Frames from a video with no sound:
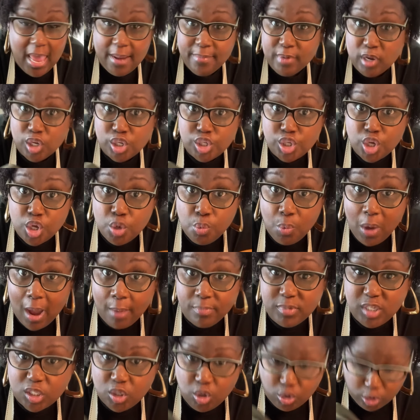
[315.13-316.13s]
gonna show you why
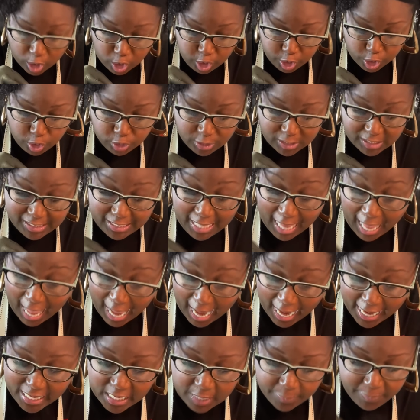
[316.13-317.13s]
I'm just only gonna use a
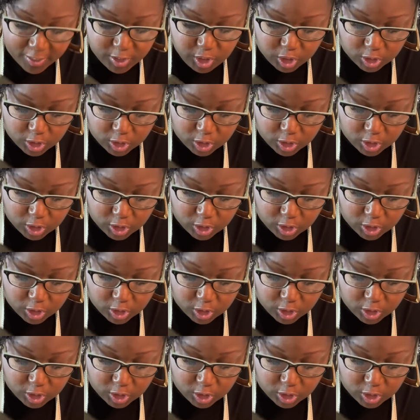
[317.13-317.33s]
tiny pinch of